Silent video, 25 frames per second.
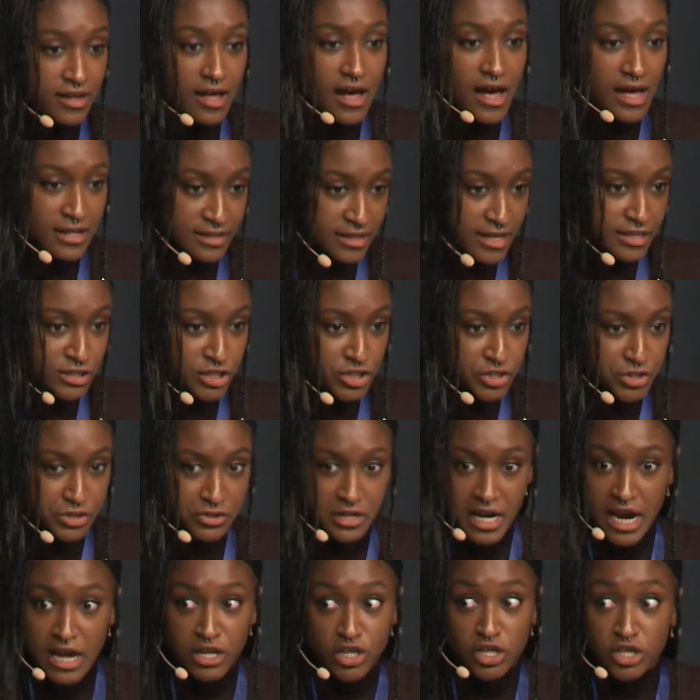a tensor
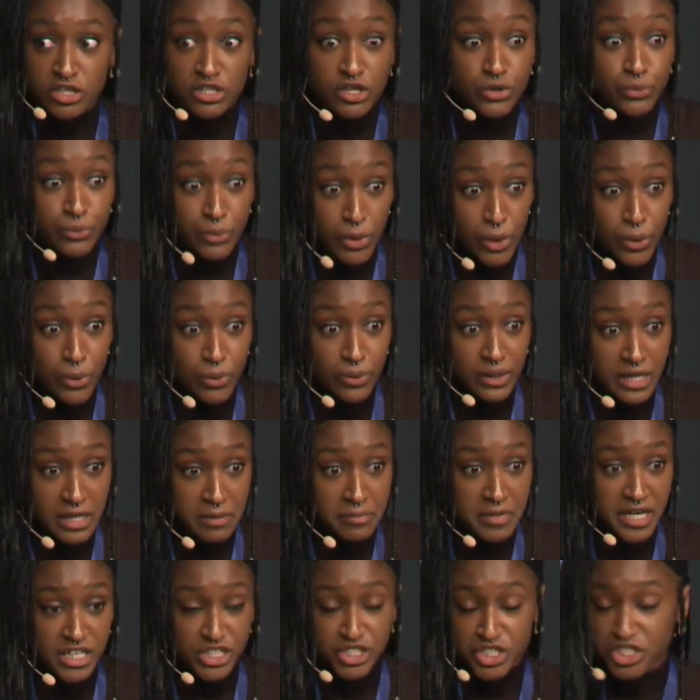and not a raw
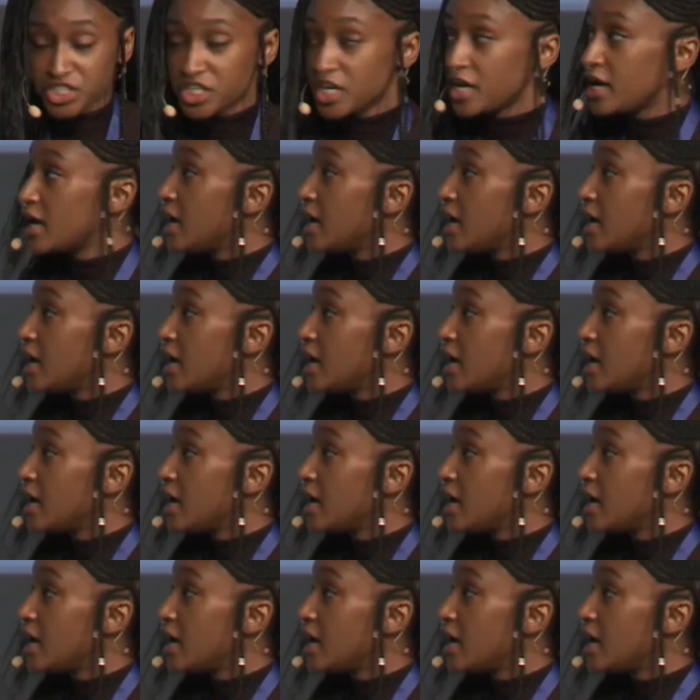image.